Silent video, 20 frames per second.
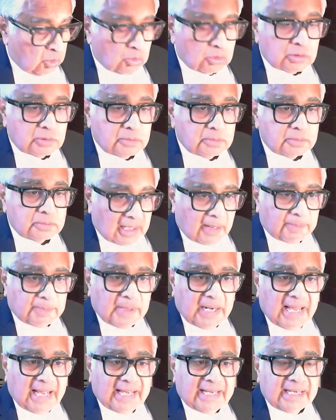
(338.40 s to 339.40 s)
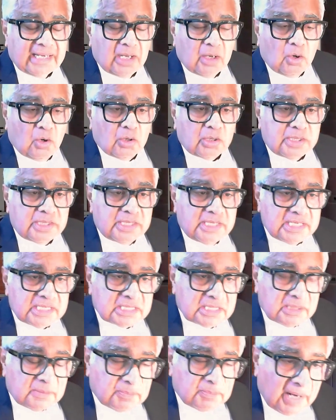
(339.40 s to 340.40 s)
will note. Applying or
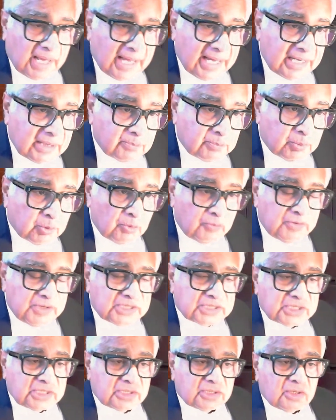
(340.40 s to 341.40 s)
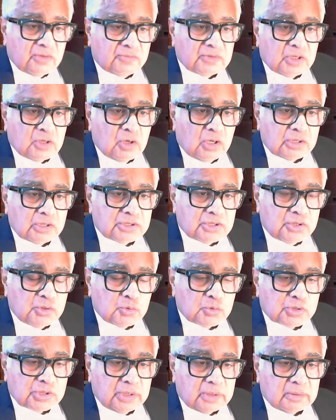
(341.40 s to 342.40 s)
disapplying provisions of the
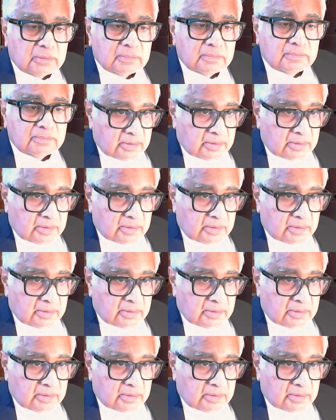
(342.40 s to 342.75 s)
constitution.